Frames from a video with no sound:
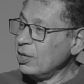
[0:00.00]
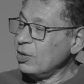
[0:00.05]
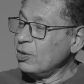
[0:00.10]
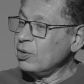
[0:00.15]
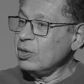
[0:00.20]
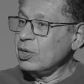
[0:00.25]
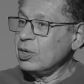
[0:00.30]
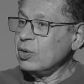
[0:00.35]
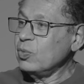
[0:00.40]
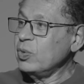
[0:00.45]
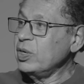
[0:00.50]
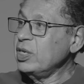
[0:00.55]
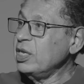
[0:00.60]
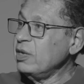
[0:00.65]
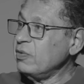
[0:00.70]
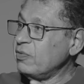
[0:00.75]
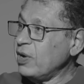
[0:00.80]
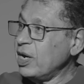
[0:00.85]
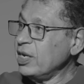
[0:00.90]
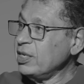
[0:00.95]
No. When
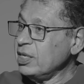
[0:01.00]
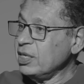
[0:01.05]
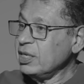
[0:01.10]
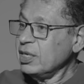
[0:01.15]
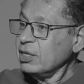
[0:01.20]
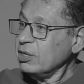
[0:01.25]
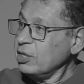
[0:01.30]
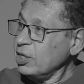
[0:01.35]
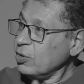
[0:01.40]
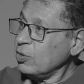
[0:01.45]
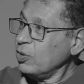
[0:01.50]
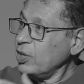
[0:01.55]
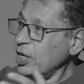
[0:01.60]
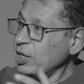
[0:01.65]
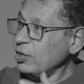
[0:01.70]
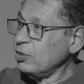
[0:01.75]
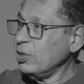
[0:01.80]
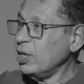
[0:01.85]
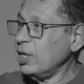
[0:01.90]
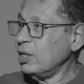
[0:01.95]
they're fighting, they
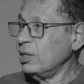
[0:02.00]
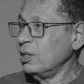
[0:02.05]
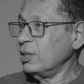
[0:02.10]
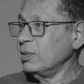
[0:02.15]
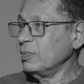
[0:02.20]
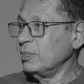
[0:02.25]
connect together.